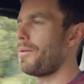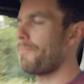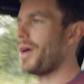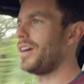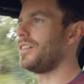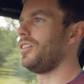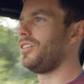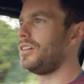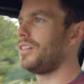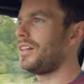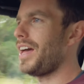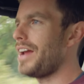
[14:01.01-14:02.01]

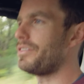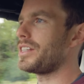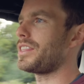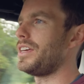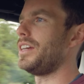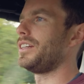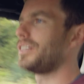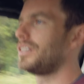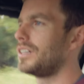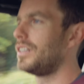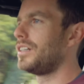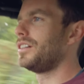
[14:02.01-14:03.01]
pedal, everything,
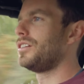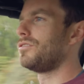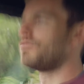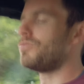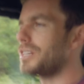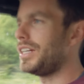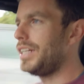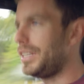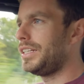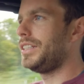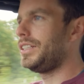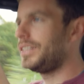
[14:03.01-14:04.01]

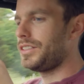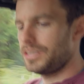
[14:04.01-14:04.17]
really,